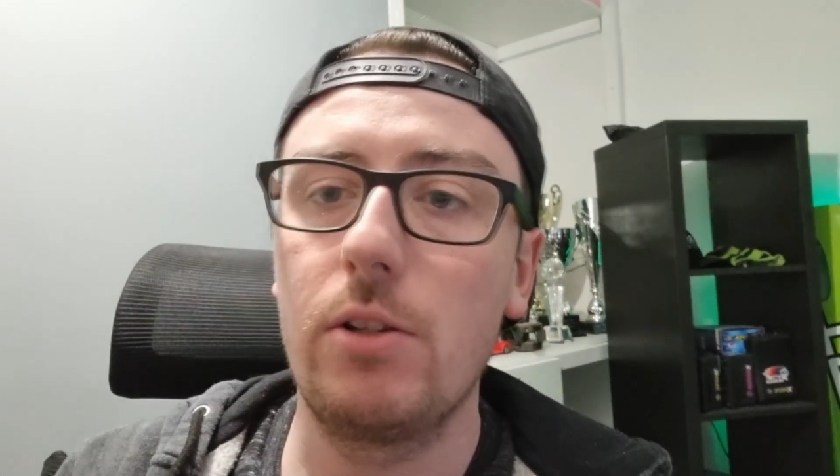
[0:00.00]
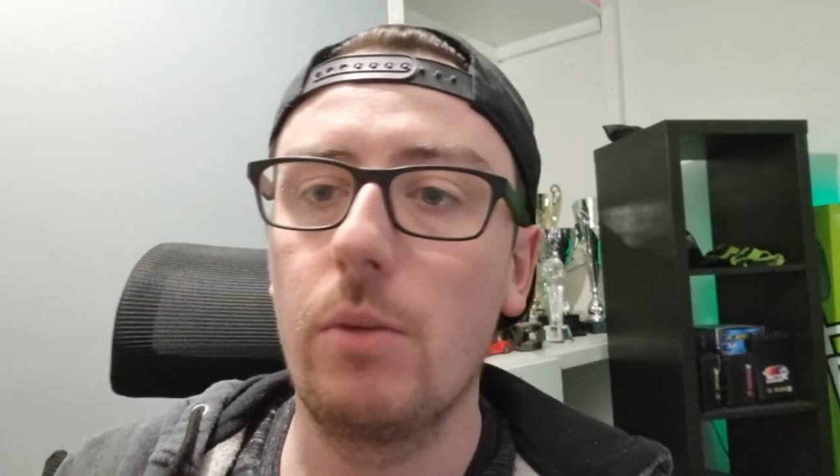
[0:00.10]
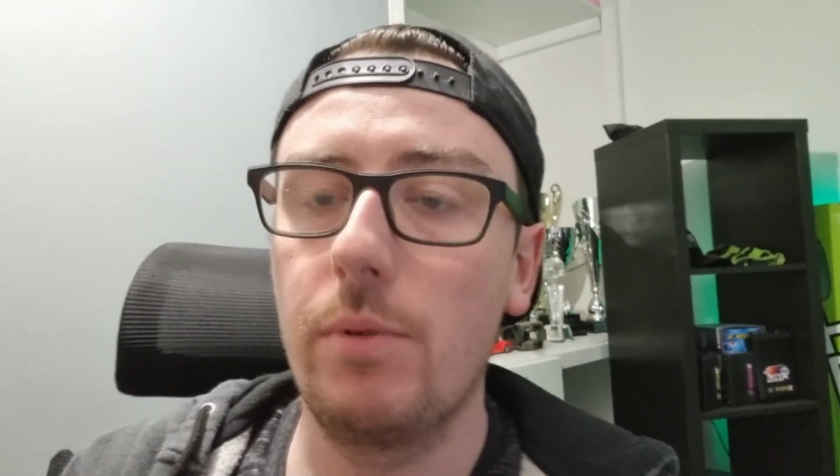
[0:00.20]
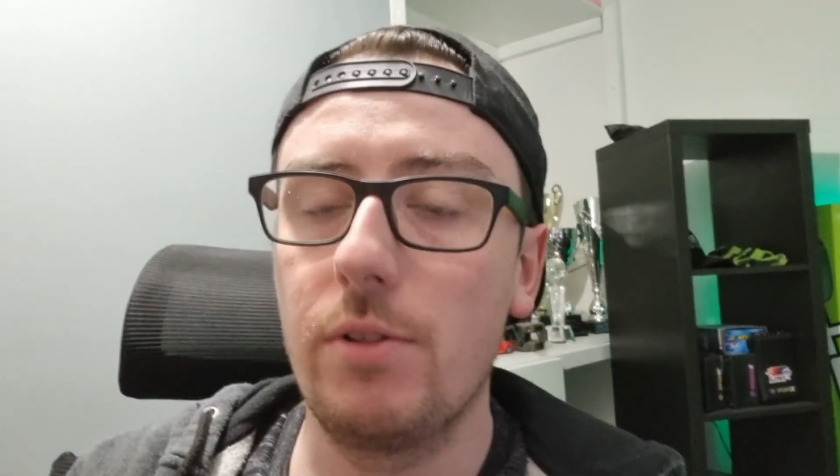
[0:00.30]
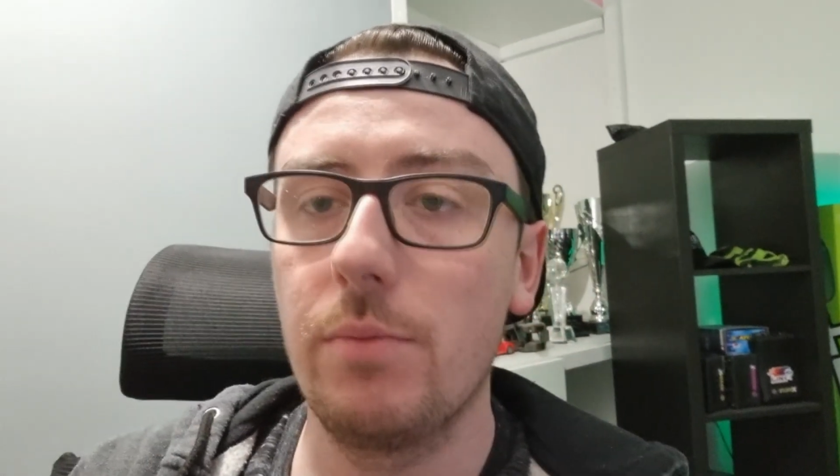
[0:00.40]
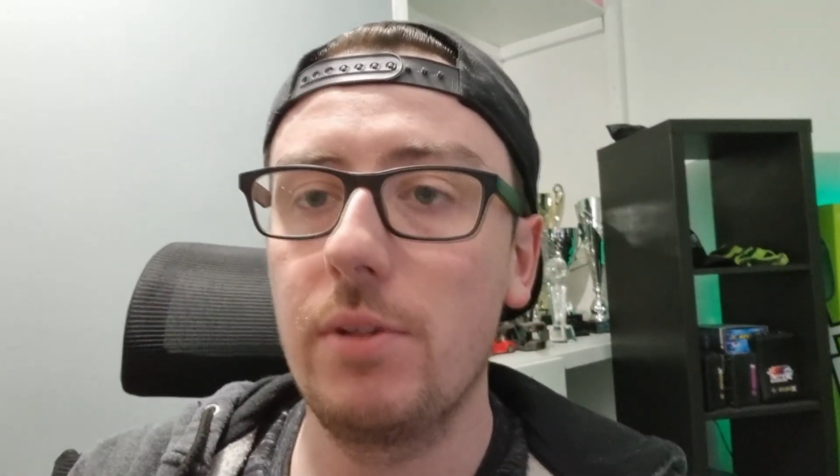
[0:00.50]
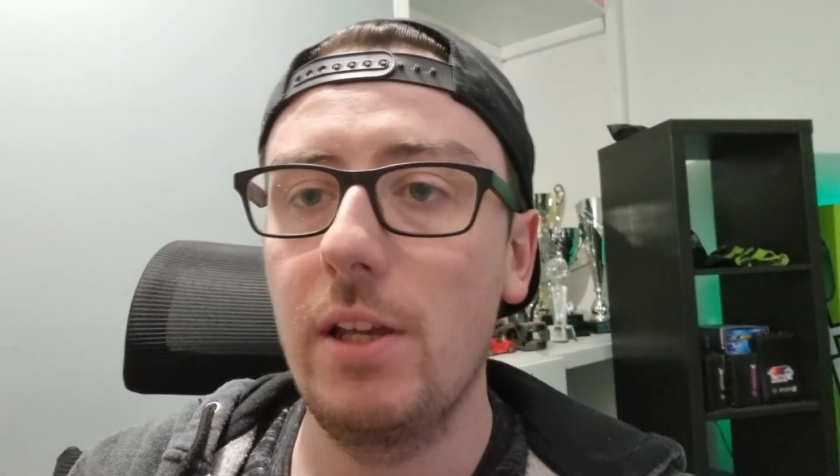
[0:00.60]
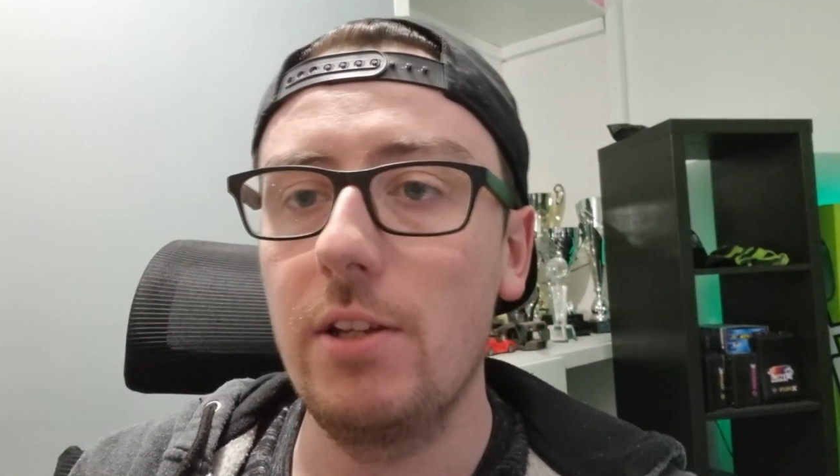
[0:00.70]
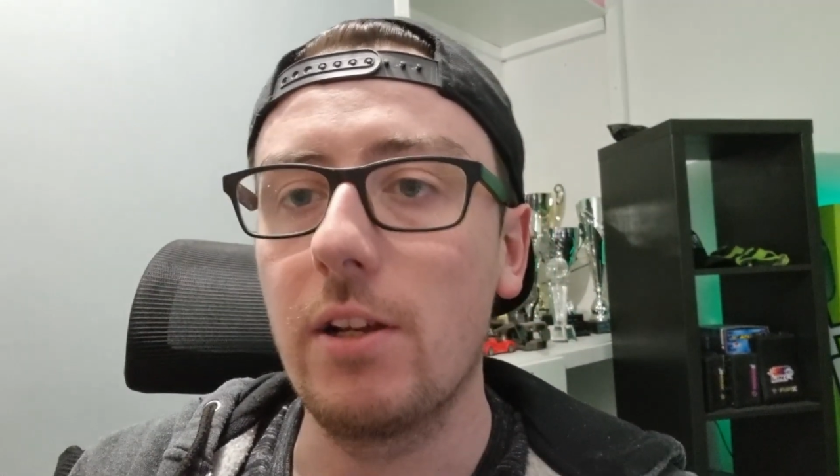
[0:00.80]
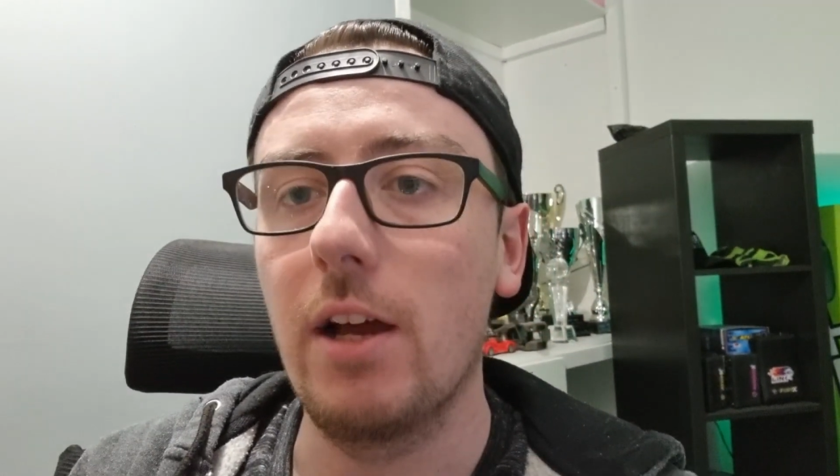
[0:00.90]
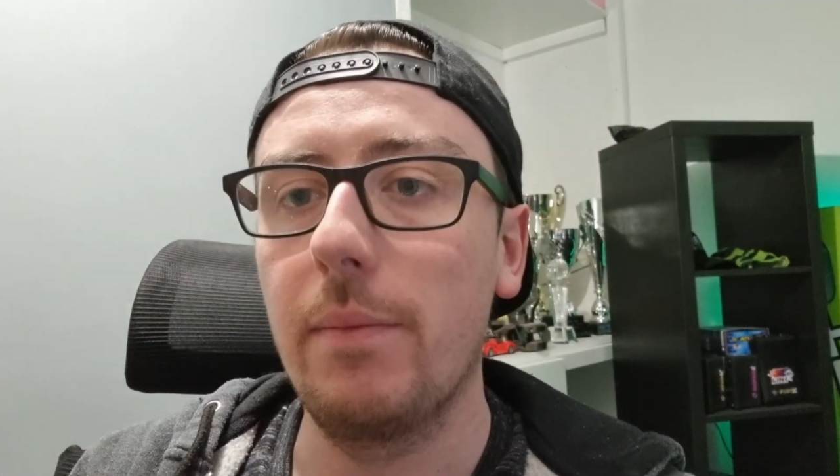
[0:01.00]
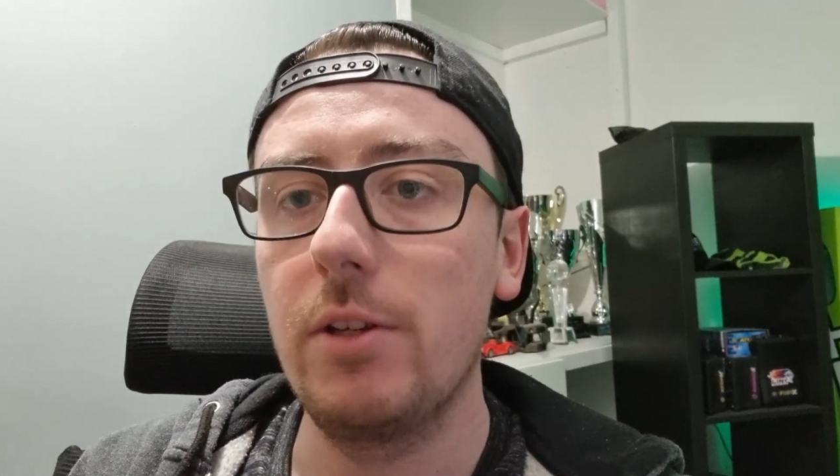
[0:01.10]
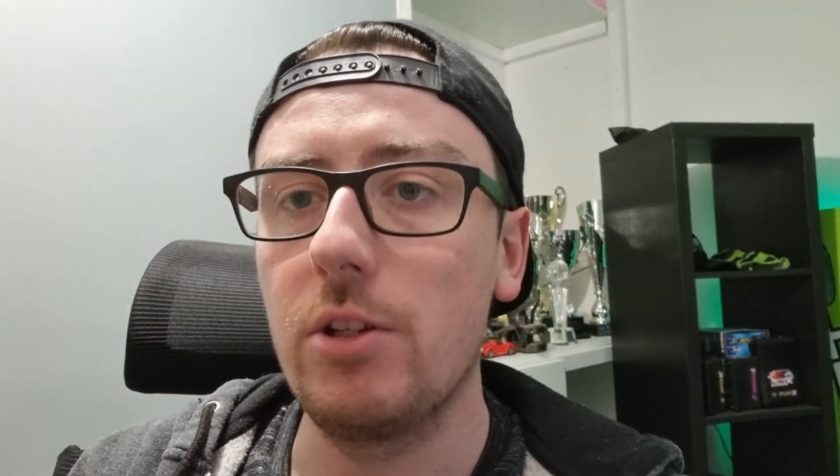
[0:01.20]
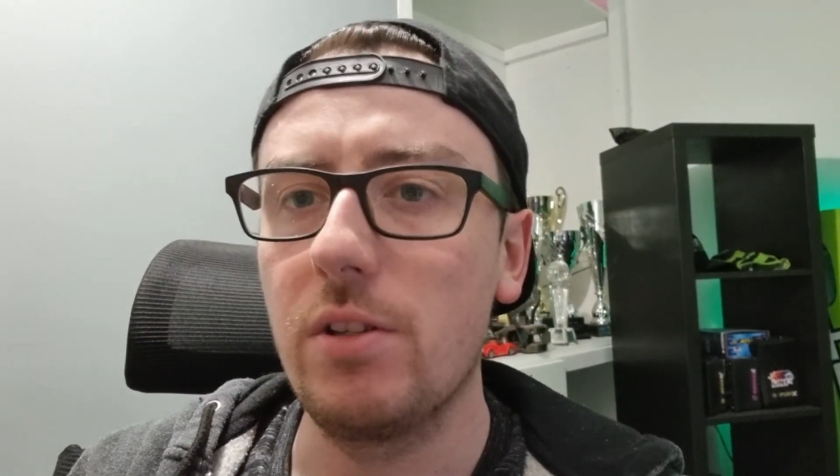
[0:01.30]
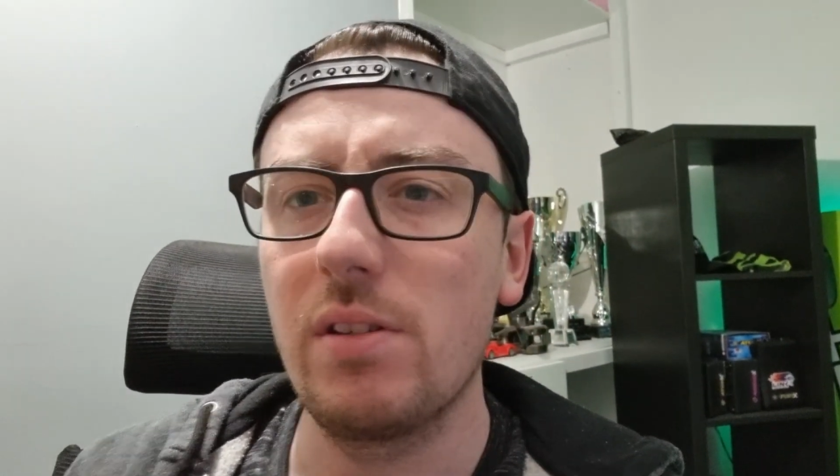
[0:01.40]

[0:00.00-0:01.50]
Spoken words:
up at some stage in competitions.